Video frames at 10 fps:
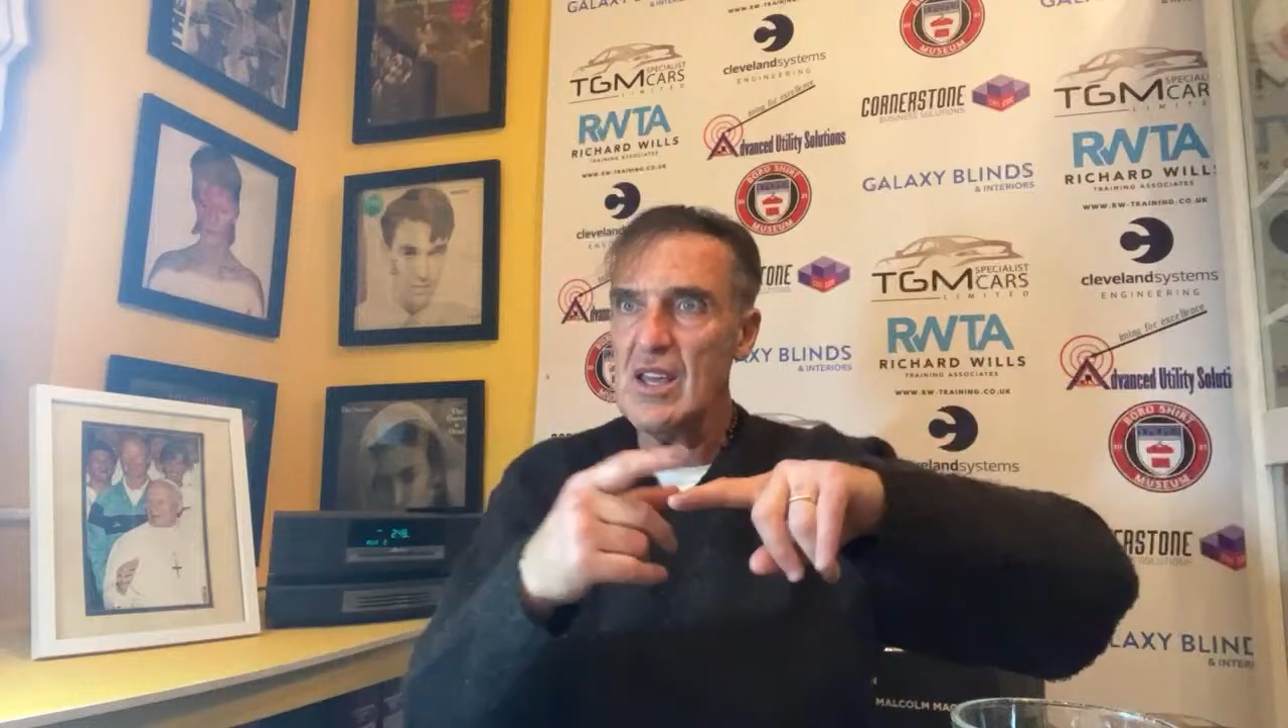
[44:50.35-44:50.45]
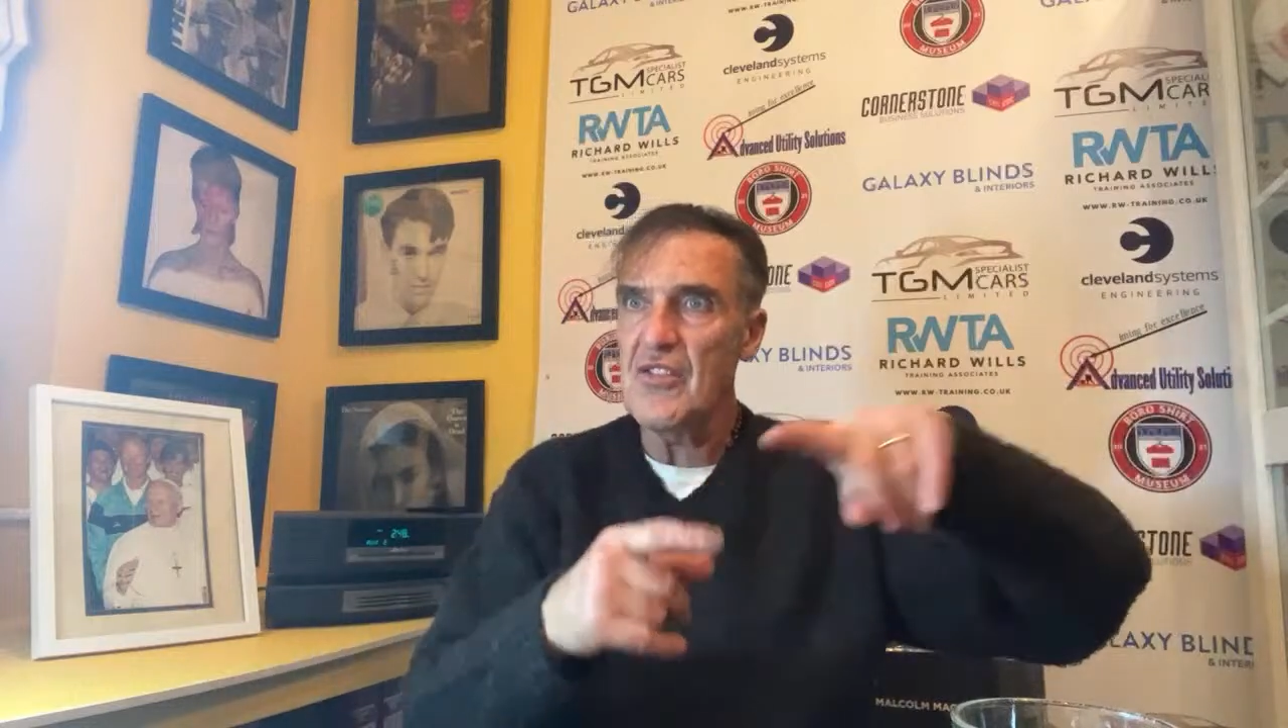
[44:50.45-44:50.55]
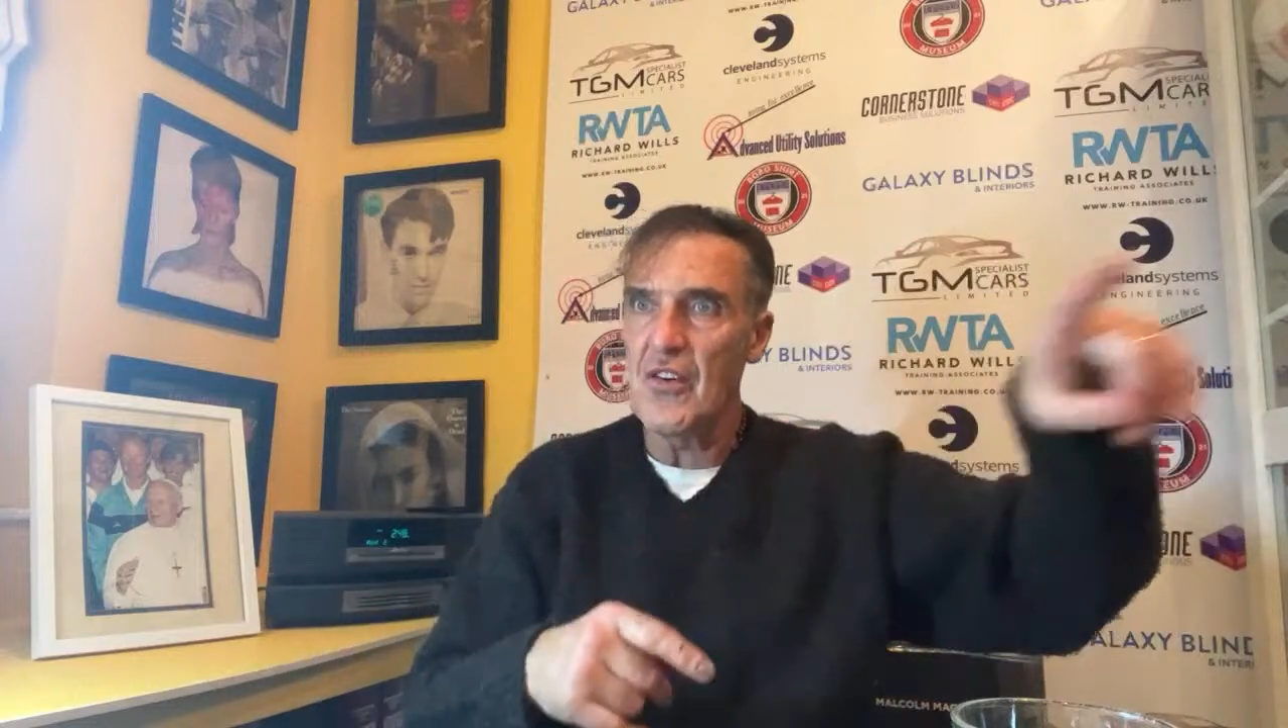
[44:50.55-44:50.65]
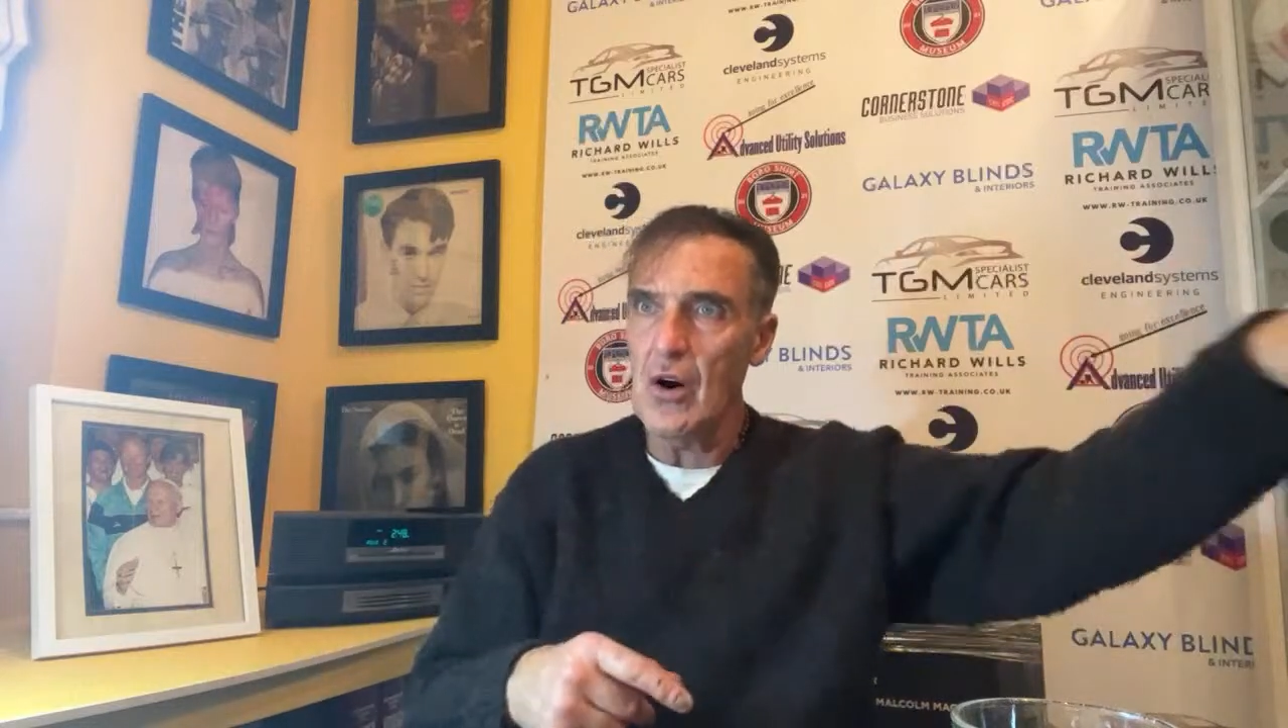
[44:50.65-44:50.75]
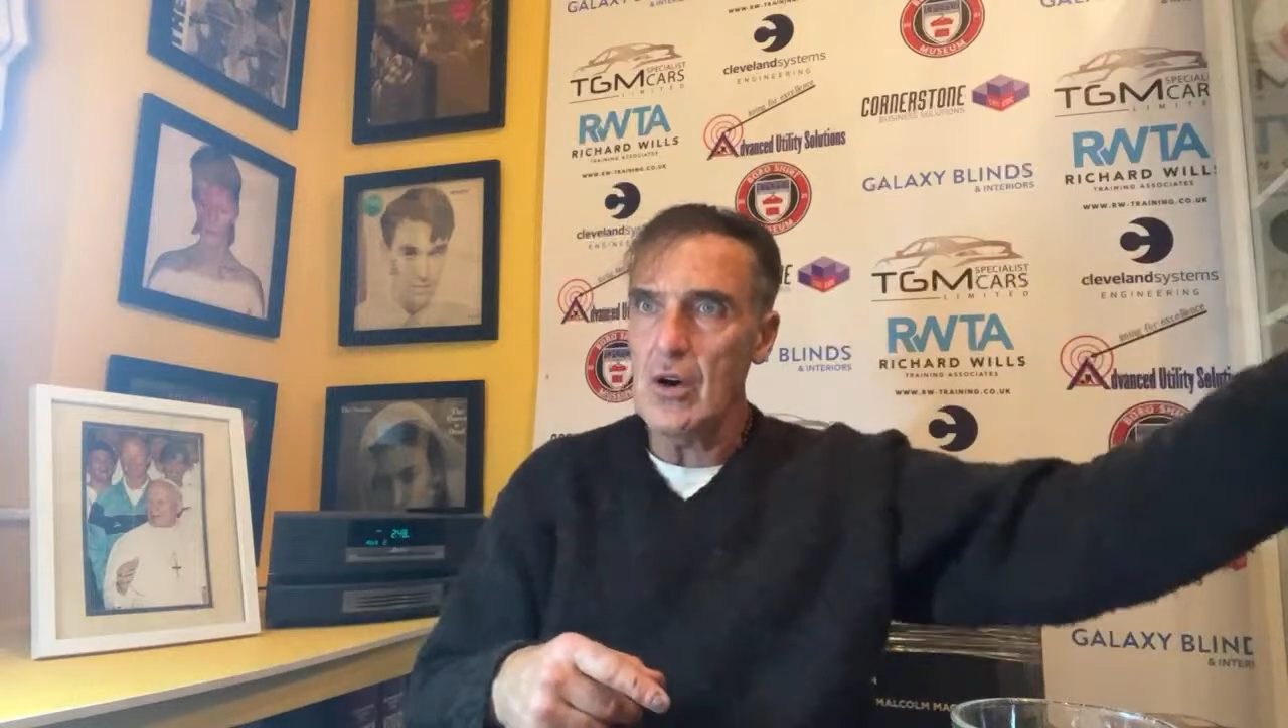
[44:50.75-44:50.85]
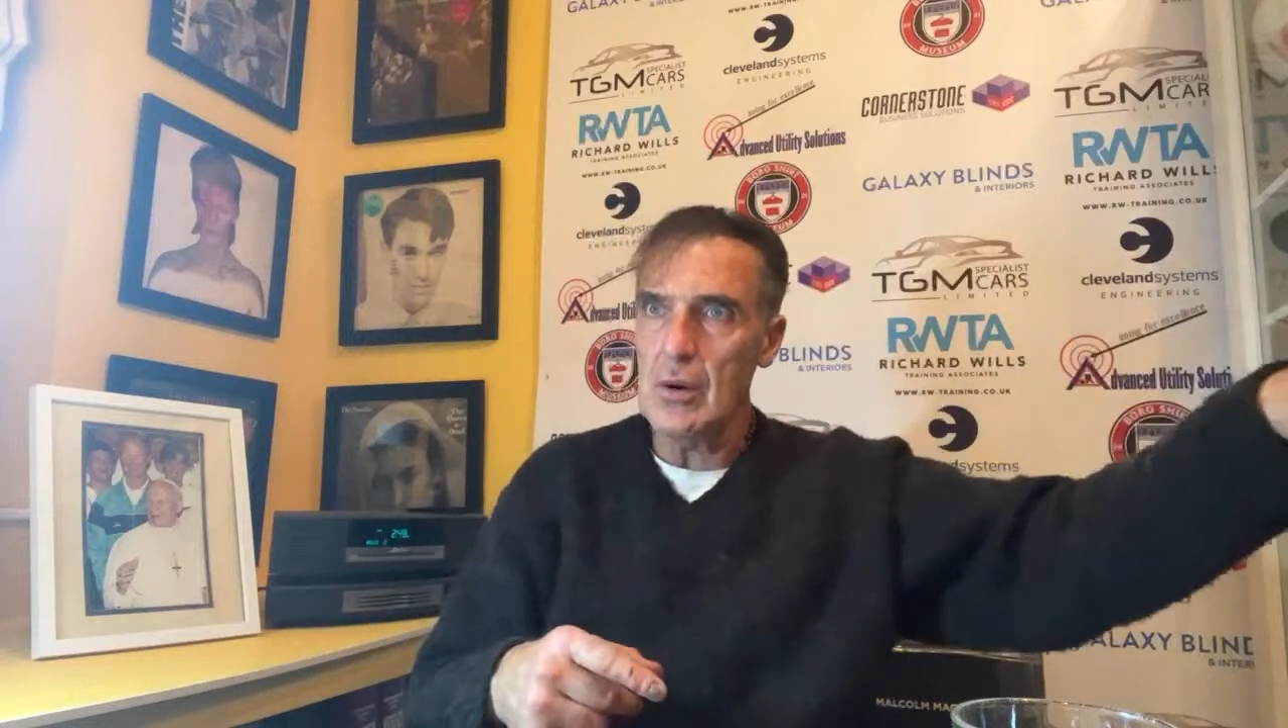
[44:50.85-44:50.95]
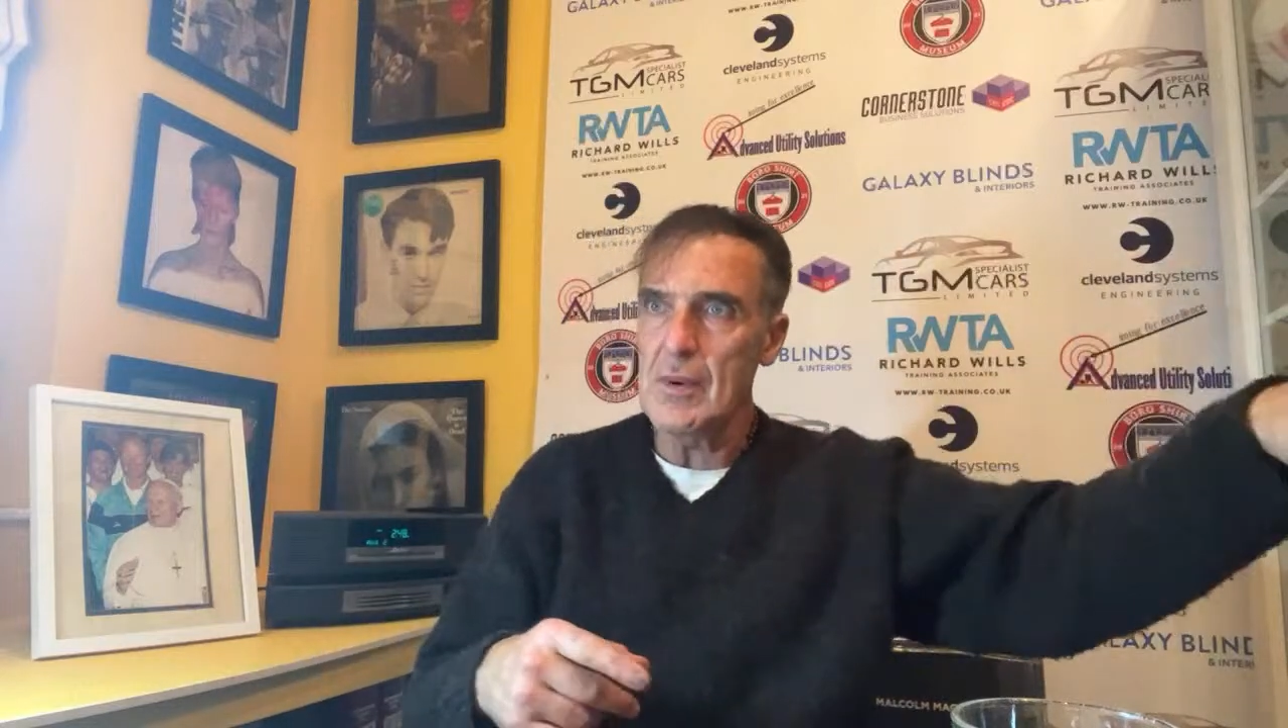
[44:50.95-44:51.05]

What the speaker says: follow him,